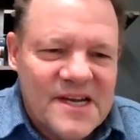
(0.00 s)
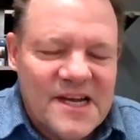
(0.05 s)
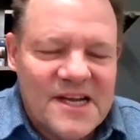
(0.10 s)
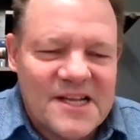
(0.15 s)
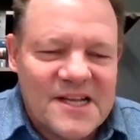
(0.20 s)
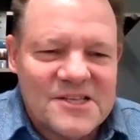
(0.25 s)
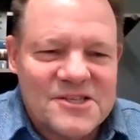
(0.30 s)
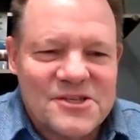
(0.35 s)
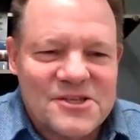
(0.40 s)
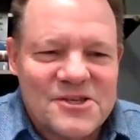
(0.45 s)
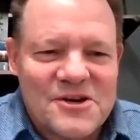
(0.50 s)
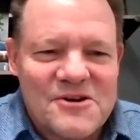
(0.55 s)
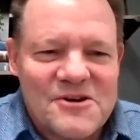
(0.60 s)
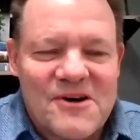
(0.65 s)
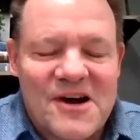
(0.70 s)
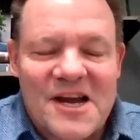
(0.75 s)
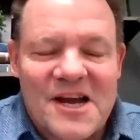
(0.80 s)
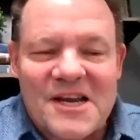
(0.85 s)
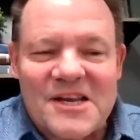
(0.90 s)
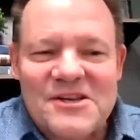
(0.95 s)
And so
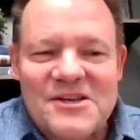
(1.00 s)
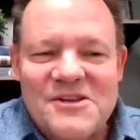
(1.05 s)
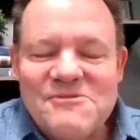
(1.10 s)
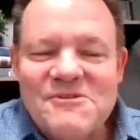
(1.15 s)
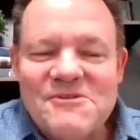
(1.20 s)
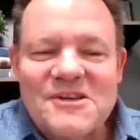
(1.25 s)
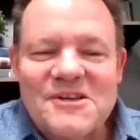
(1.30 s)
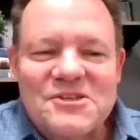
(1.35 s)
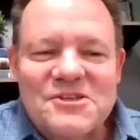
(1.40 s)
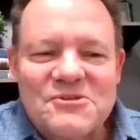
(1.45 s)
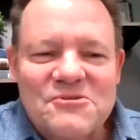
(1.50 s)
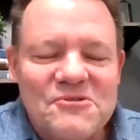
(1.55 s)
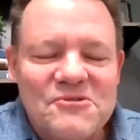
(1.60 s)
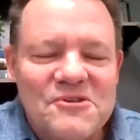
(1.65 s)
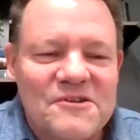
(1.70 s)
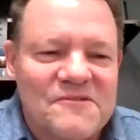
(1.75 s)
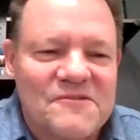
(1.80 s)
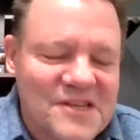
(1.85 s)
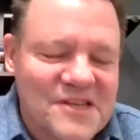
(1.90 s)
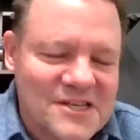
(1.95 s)
I knew
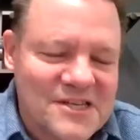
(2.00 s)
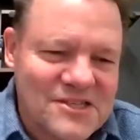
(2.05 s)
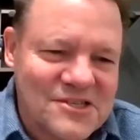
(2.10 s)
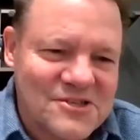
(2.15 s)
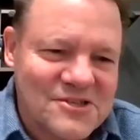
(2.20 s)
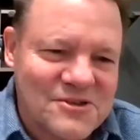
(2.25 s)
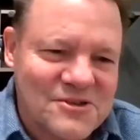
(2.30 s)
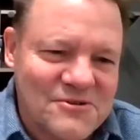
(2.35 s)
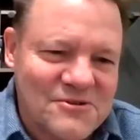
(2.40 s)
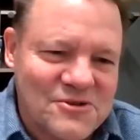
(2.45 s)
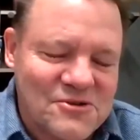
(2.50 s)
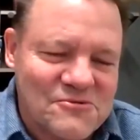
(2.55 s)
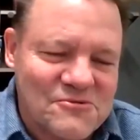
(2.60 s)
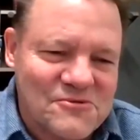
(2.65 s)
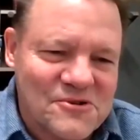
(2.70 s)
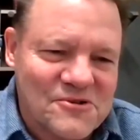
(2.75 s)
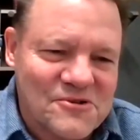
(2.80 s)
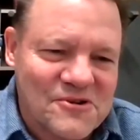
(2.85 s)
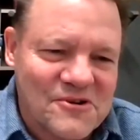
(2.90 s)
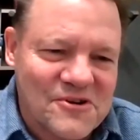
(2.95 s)
intuitively as a social
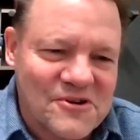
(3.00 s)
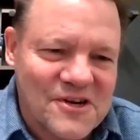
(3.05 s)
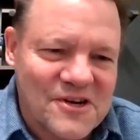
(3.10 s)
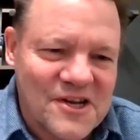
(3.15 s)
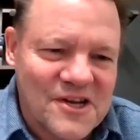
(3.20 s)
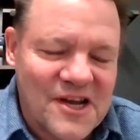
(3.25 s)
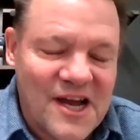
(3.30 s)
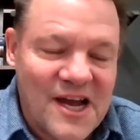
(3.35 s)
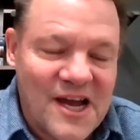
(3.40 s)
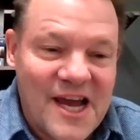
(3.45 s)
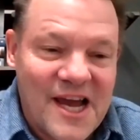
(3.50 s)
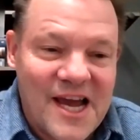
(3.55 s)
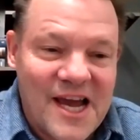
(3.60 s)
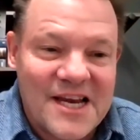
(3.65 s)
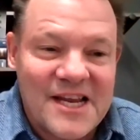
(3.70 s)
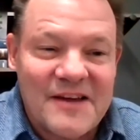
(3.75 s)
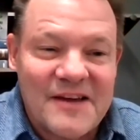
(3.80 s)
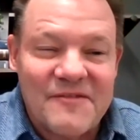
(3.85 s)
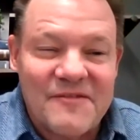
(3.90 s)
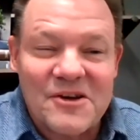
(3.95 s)
worker, I had
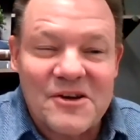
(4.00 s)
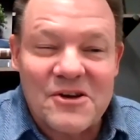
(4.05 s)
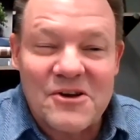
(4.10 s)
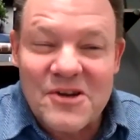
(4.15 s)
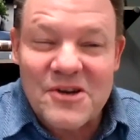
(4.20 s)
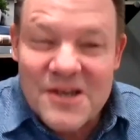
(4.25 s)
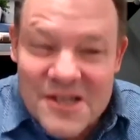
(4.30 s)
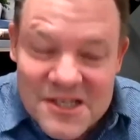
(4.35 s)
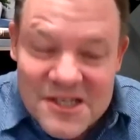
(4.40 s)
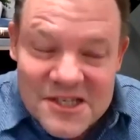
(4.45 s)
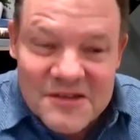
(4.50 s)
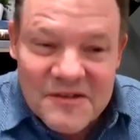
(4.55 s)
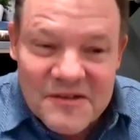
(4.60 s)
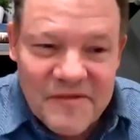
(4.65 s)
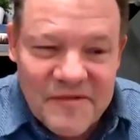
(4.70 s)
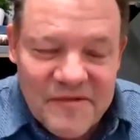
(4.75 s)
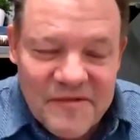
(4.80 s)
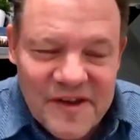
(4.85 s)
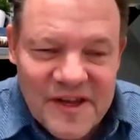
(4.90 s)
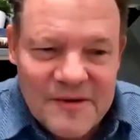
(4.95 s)
to have a goodness of
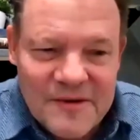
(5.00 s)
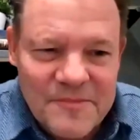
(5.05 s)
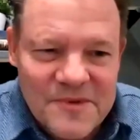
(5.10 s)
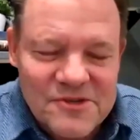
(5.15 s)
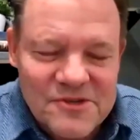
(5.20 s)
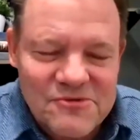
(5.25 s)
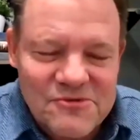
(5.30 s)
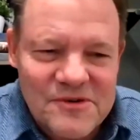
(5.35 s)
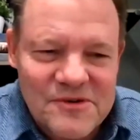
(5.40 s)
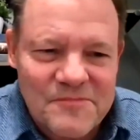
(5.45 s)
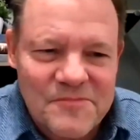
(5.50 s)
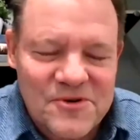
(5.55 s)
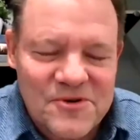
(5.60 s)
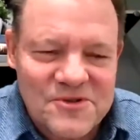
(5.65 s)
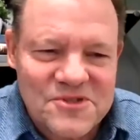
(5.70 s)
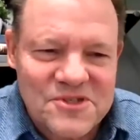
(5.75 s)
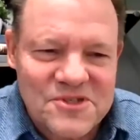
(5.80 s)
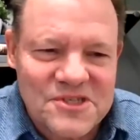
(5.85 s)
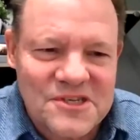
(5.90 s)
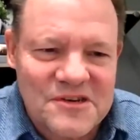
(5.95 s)
fit between
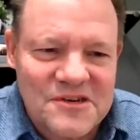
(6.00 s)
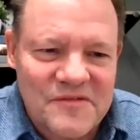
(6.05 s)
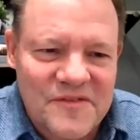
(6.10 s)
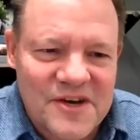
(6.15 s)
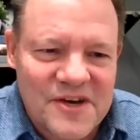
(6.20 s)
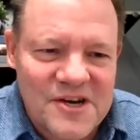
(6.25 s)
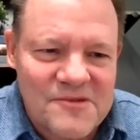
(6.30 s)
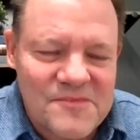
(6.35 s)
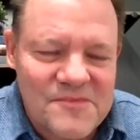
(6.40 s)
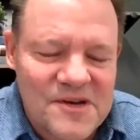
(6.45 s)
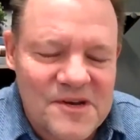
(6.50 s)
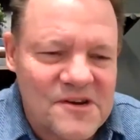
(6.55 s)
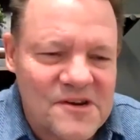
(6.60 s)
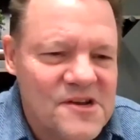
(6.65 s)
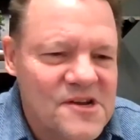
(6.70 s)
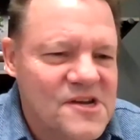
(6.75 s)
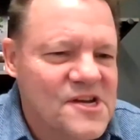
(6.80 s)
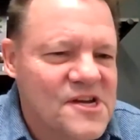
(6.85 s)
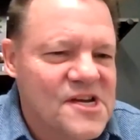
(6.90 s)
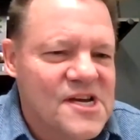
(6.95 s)
person and environment,
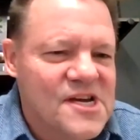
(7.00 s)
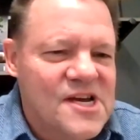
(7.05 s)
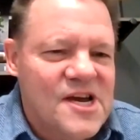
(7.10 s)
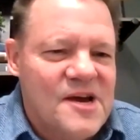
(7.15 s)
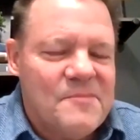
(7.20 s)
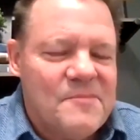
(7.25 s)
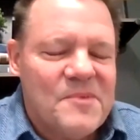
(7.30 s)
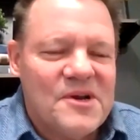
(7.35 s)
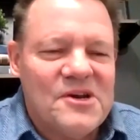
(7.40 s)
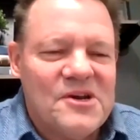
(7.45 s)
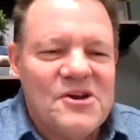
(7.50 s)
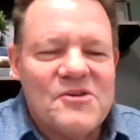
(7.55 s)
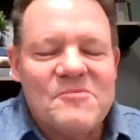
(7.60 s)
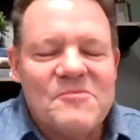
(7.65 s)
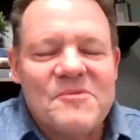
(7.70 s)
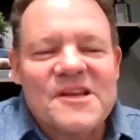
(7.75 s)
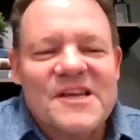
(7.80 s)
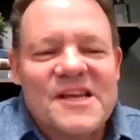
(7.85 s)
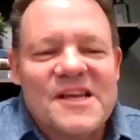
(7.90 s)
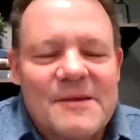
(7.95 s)
but
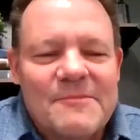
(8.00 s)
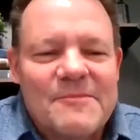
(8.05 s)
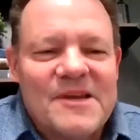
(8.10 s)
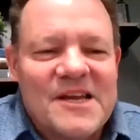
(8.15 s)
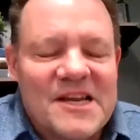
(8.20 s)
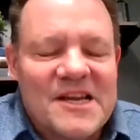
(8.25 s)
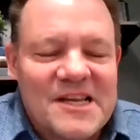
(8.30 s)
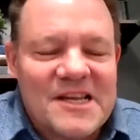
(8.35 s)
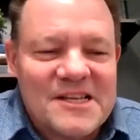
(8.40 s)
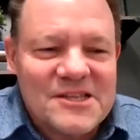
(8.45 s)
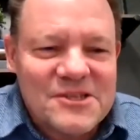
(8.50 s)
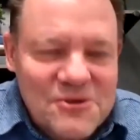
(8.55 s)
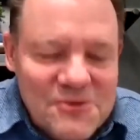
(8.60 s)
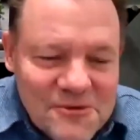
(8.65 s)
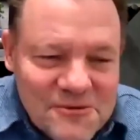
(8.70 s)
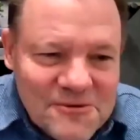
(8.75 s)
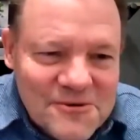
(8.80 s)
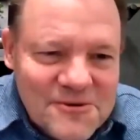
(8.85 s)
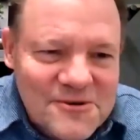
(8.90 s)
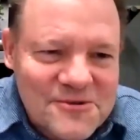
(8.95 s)
nobody gave me any
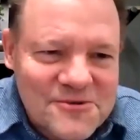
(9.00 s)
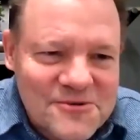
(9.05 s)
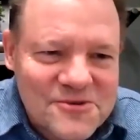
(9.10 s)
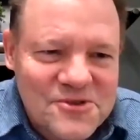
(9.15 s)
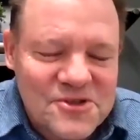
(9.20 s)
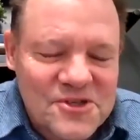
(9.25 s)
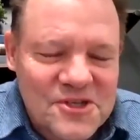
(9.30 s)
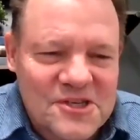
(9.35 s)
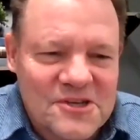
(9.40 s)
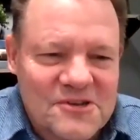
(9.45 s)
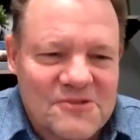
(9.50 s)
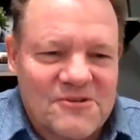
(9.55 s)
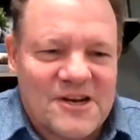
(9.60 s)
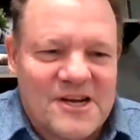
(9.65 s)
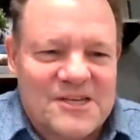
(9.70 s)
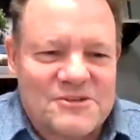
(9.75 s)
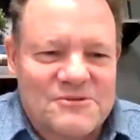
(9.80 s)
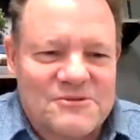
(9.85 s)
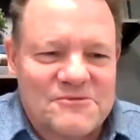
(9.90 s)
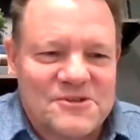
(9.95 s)
tools in
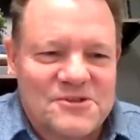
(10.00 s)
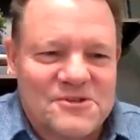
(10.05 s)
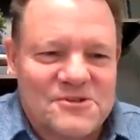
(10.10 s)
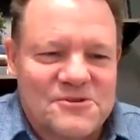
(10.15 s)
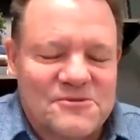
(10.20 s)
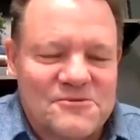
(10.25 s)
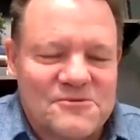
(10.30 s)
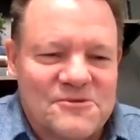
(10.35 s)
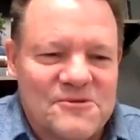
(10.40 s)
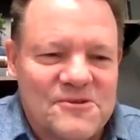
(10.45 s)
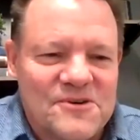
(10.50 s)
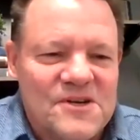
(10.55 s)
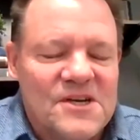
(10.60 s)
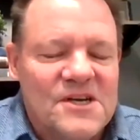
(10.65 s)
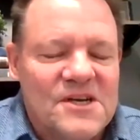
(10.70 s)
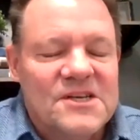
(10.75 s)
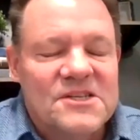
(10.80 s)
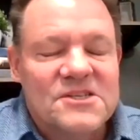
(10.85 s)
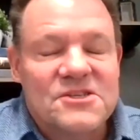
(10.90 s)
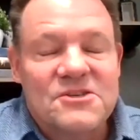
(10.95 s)
graduate school.
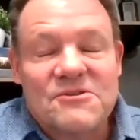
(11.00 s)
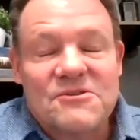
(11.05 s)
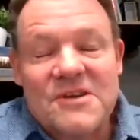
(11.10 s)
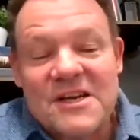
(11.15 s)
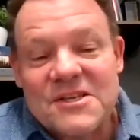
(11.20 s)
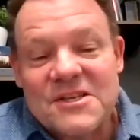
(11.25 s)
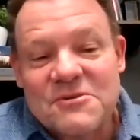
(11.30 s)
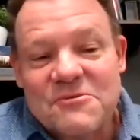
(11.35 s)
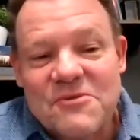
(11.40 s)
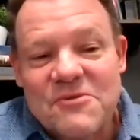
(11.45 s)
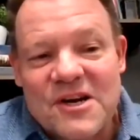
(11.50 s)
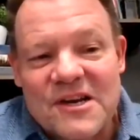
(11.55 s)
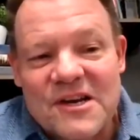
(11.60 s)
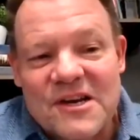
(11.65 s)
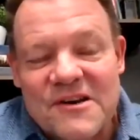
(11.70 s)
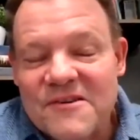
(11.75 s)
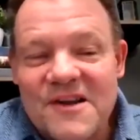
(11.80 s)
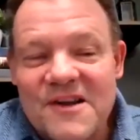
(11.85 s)
So guess what?